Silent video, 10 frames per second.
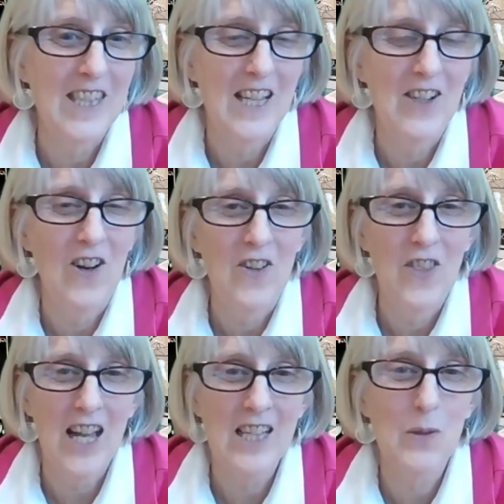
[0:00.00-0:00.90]
I know
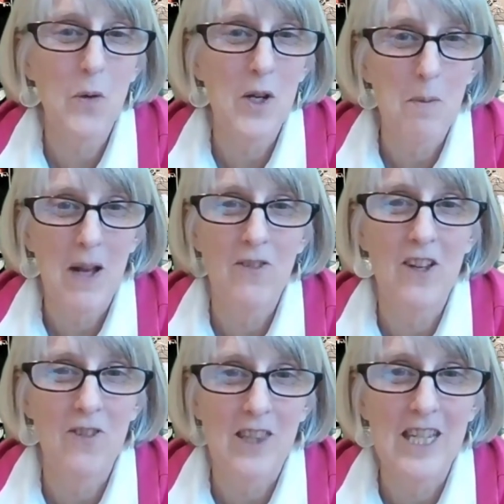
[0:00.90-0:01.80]
that's one of my
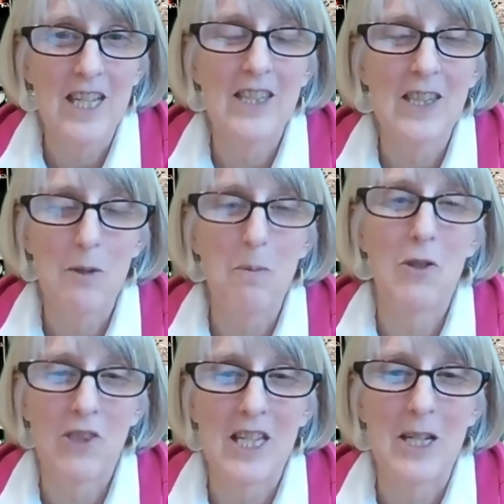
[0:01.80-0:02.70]
favorite things in the
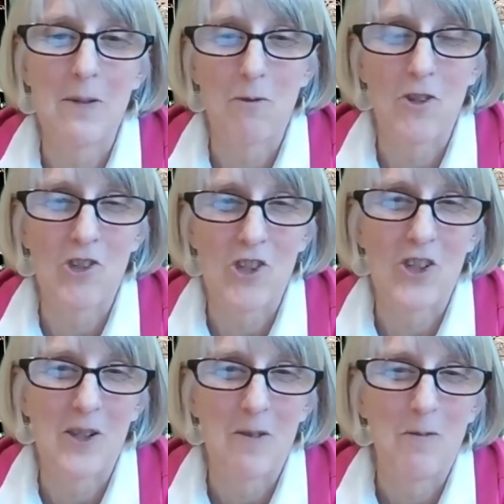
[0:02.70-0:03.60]
museum for
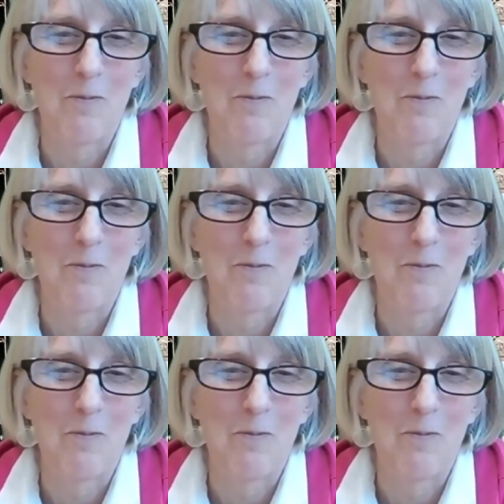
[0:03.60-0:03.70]
sure.